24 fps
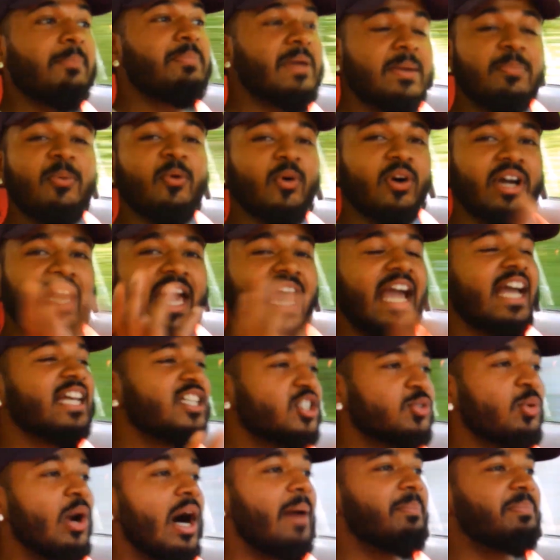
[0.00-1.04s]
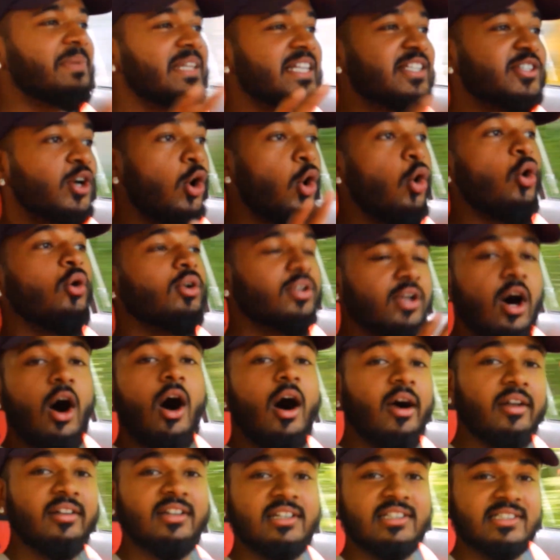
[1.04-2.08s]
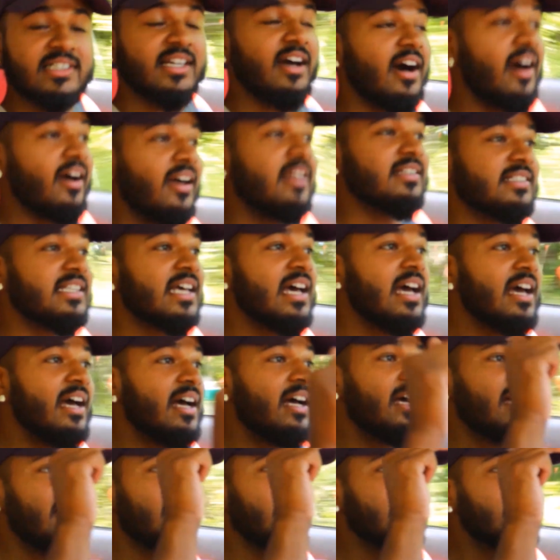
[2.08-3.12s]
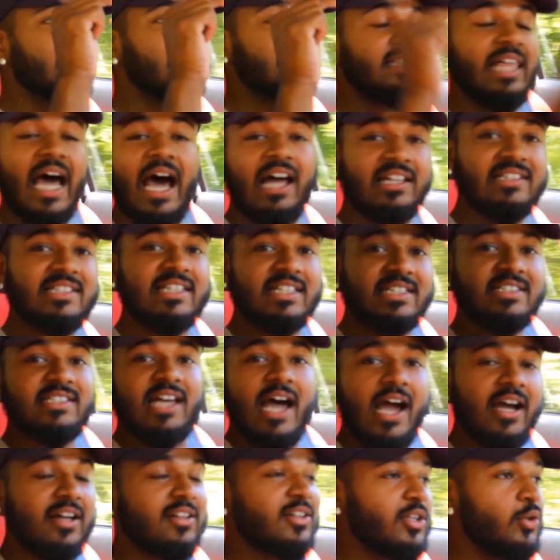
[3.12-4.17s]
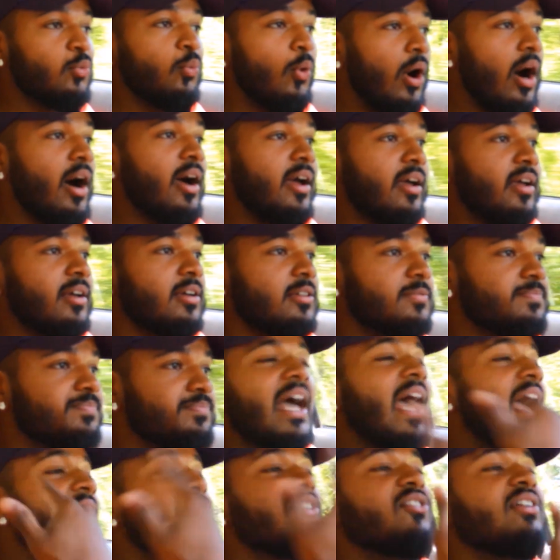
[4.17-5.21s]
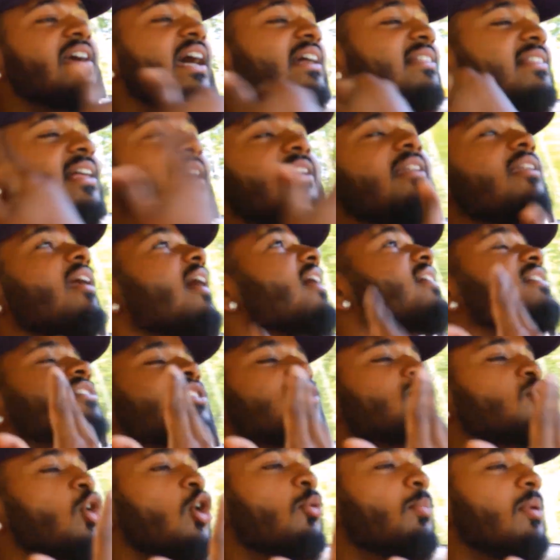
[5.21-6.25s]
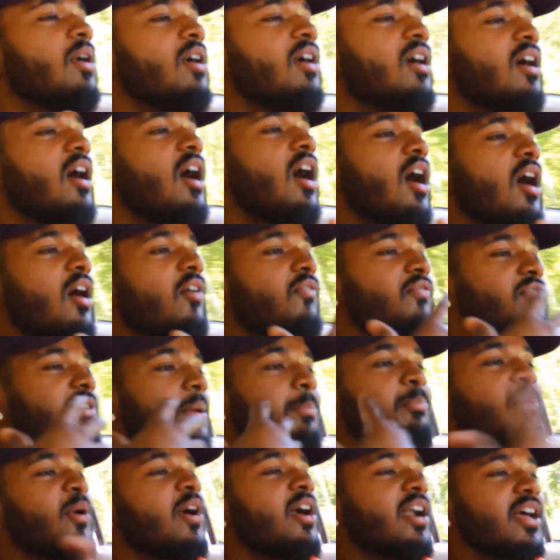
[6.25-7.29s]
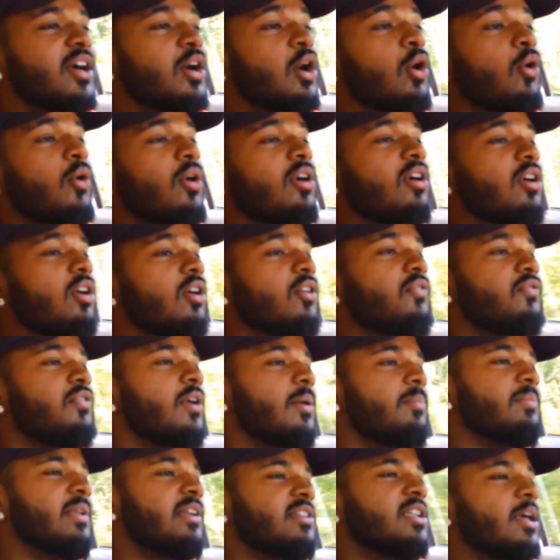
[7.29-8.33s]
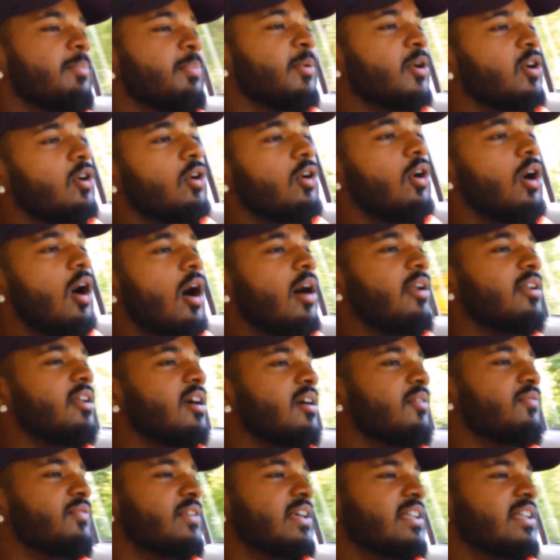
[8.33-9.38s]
People K-swap these old Hondas, guys. That's exactly why. And you get that nice aroma of the burning oil from the typical Honda